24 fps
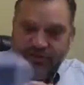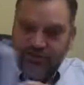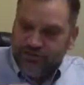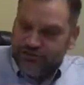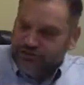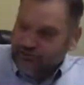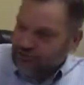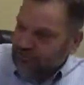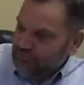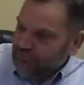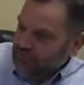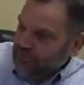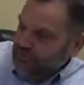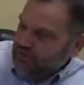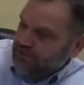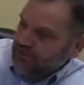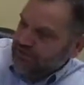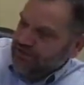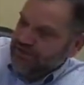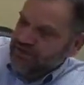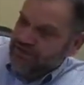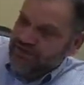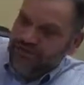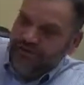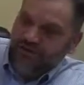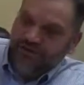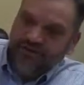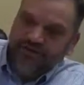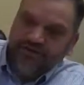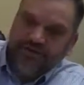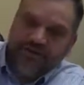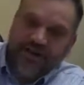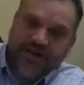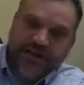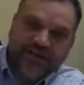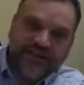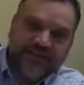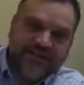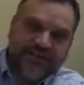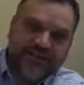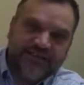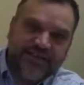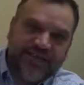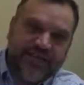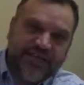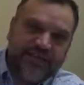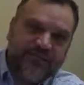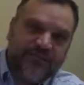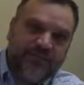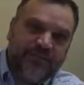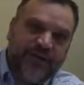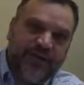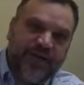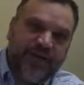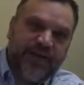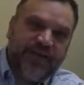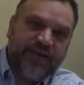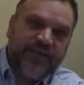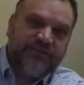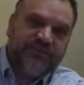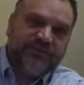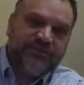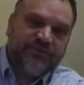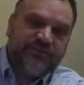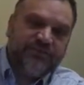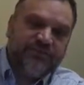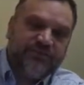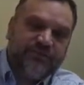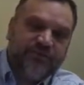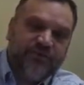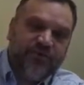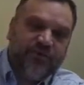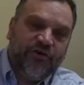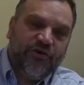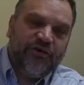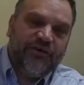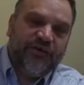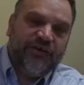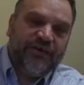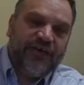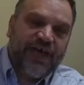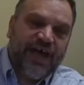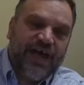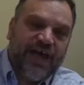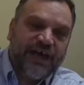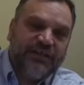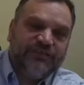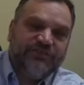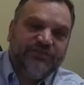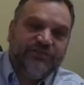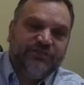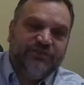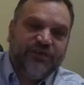So if you look here on the second page of the supporting docs,